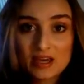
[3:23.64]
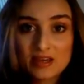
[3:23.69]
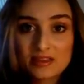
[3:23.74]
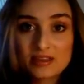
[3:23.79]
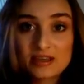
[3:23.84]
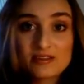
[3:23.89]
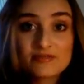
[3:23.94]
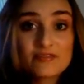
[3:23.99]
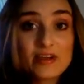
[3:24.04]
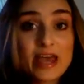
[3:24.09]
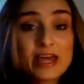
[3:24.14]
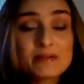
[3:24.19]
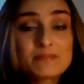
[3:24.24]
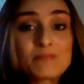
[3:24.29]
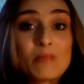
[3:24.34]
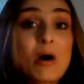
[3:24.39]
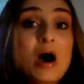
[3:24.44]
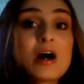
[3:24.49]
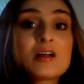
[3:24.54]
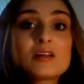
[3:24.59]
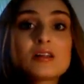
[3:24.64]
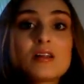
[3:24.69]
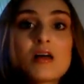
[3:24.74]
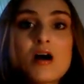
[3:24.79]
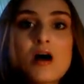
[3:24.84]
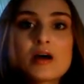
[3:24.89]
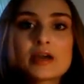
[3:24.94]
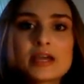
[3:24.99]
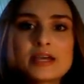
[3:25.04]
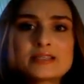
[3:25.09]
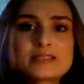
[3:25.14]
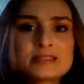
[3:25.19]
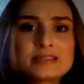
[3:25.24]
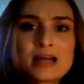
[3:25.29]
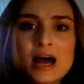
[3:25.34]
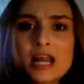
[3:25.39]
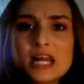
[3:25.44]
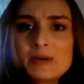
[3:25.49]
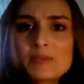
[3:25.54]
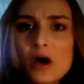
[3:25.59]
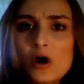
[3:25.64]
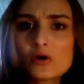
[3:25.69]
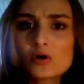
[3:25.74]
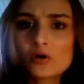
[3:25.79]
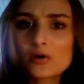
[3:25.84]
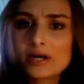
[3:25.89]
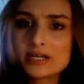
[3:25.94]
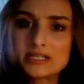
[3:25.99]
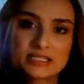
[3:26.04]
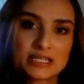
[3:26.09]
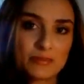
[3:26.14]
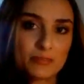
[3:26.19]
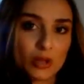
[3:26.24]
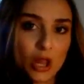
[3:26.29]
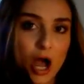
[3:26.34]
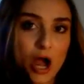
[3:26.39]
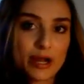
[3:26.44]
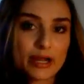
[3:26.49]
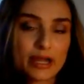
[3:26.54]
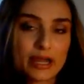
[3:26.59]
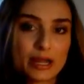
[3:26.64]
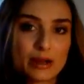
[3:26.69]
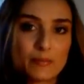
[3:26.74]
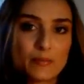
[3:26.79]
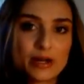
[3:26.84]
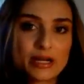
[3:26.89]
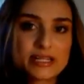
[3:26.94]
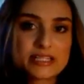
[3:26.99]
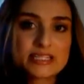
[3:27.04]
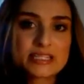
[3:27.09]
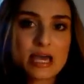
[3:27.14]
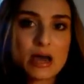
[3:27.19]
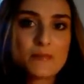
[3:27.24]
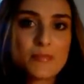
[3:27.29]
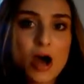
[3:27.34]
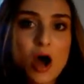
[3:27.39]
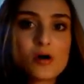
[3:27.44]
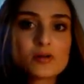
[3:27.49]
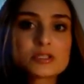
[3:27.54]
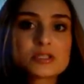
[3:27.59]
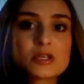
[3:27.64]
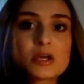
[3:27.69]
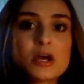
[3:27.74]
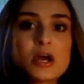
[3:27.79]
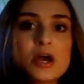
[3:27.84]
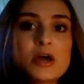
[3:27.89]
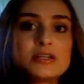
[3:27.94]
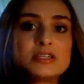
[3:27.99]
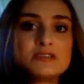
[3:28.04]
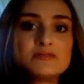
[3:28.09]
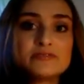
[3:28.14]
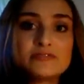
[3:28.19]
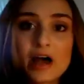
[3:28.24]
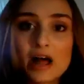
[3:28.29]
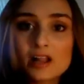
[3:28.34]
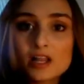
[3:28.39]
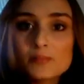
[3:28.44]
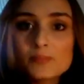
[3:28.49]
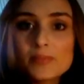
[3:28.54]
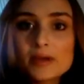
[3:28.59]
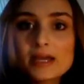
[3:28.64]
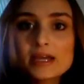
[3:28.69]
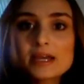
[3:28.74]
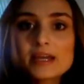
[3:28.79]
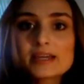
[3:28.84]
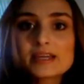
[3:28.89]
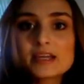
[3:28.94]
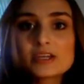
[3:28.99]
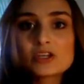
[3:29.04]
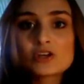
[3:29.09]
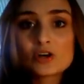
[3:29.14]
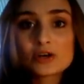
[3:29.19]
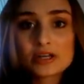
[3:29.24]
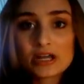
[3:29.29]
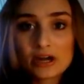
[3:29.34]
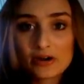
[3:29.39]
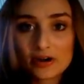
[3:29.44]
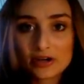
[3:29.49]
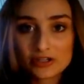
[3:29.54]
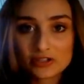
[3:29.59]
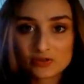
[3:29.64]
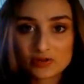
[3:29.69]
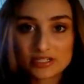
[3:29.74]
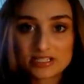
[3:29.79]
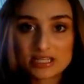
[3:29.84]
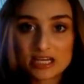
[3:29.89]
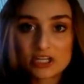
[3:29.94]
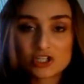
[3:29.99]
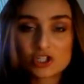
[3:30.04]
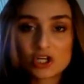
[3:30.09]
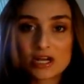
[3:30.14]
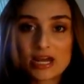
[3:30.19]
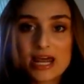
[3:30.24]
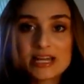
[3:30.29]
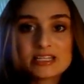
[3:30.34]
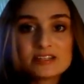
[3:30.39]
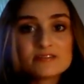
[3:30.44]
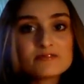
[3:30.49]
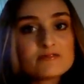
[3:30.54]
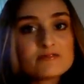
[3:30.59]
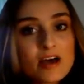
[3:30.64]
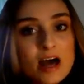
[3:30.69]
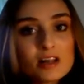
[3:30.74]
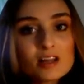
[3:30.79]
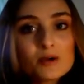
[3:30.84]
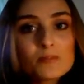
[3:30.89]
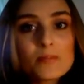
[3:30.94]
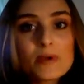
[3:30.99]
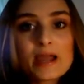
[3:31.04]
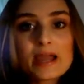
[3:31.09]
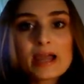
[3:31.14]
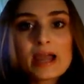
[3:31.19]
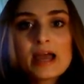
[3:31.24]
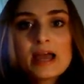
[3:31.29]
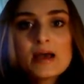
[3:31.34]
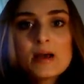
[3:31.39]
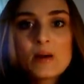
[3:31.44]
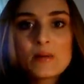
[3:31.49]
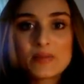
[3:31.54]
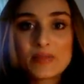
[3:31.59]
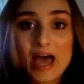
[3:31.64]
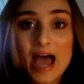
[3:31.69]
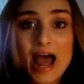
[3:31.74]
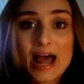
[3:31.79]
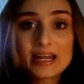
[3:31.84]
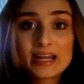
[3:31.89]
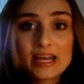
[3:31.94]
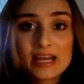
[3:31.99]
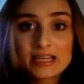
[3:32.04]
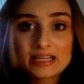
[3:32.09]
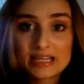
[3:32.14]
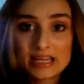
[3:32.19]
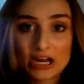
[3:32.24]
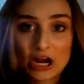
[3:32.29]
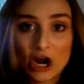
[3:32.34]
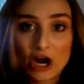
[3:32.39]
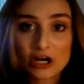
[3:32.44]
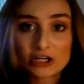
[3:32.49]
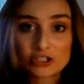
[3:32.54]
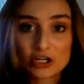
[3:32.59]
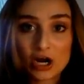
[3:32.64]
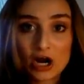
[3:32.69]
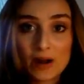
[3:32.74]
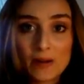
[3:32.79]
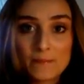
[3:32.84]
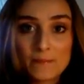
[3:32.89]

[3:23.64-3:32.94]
The event Monologue is not about crazy blocking, but it's about developing your characterization and developing that character.